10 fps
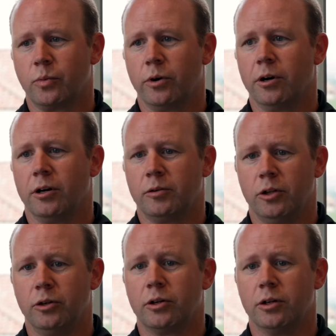where
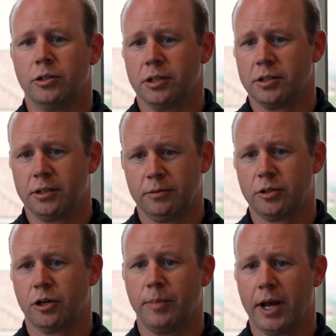you could just
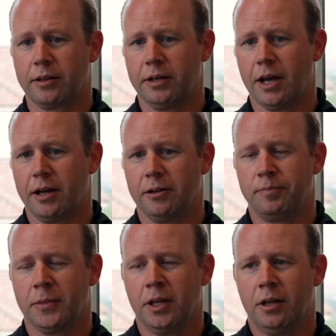turn back the dial.
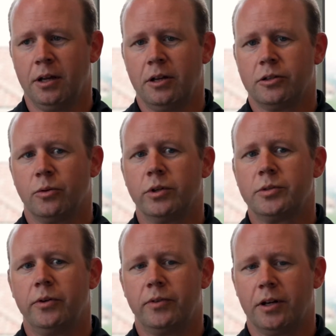So
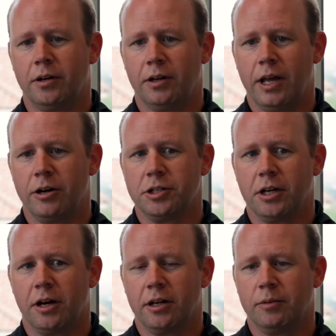once we've done an
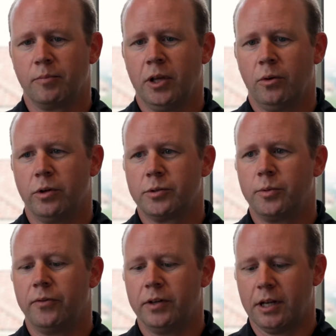energy audit, once
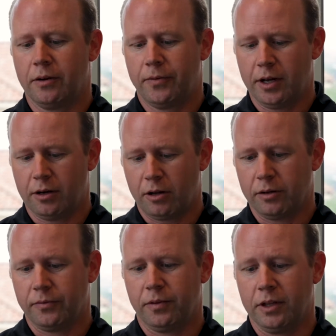we've identified
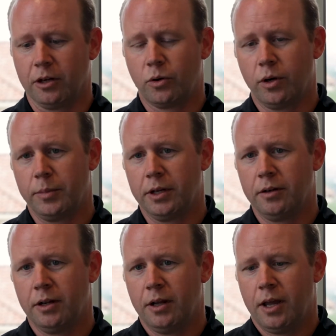all of the
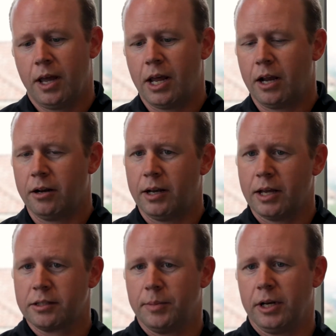equipment and had an
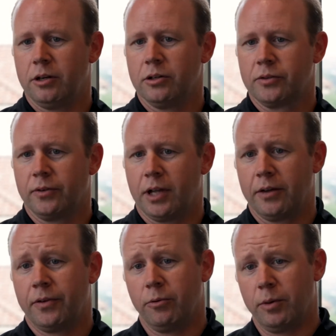estimated useful
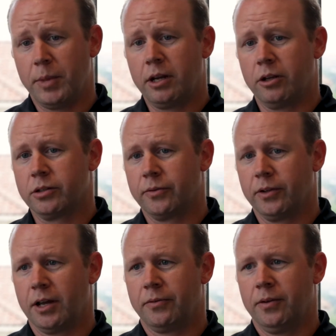life and remaining useful
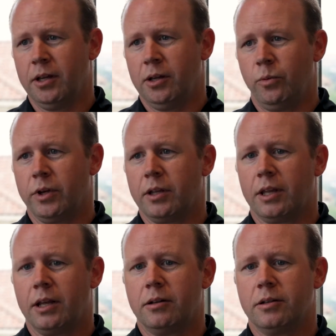life, we can
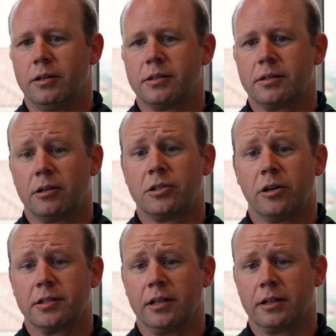then
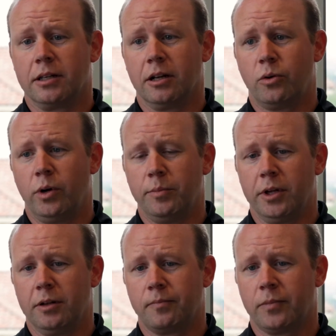start selecting
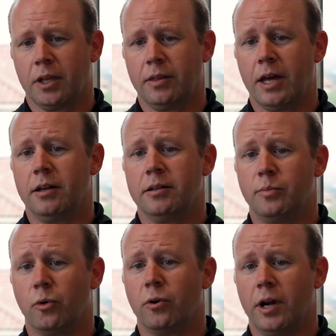equipment that
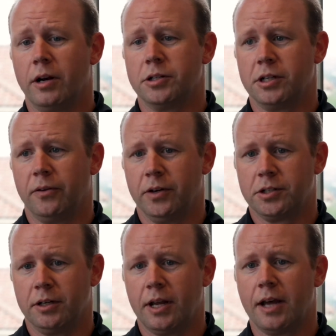is more energy
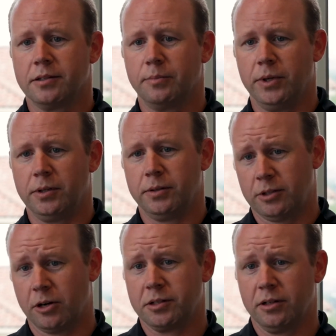efficient as it
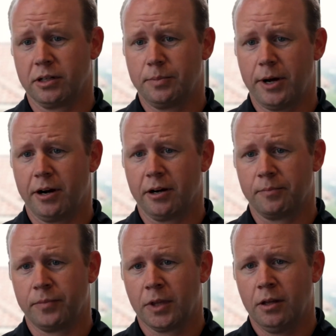starts to
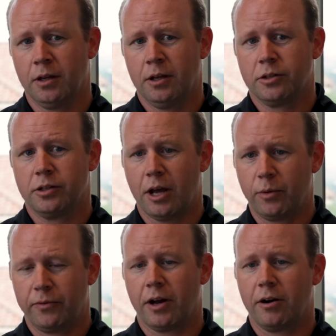expire. So now
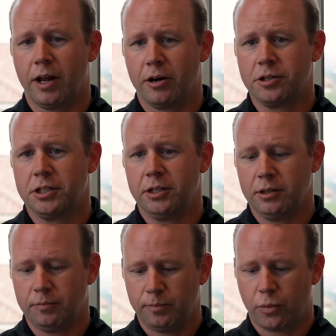we've got our
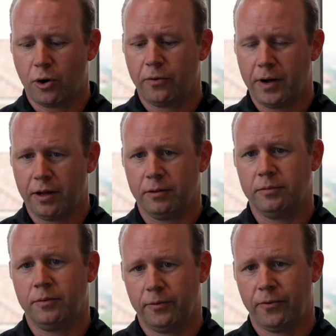energy
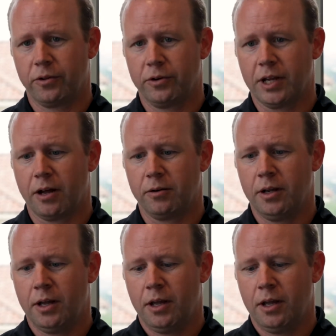profile further down,